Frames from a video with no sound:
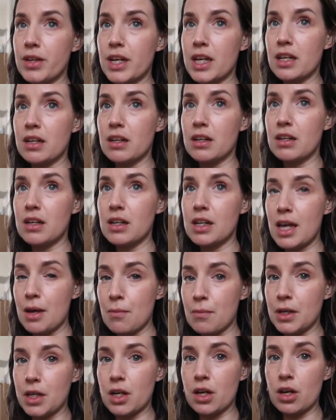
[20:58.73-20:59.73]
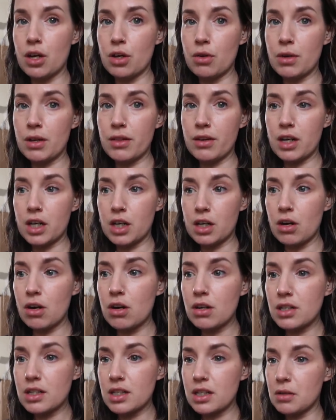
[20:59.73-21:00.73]
then let me know and then I can
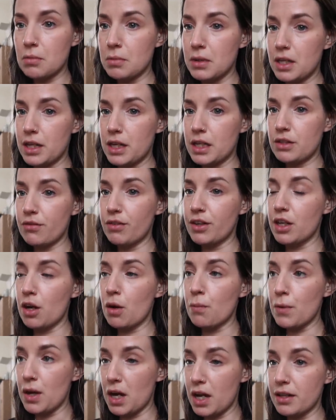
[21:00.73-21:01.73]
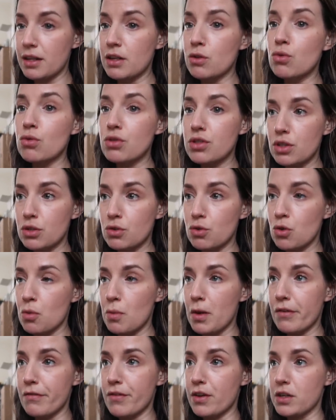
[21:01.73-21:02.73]
answer them in the next video and then also talk about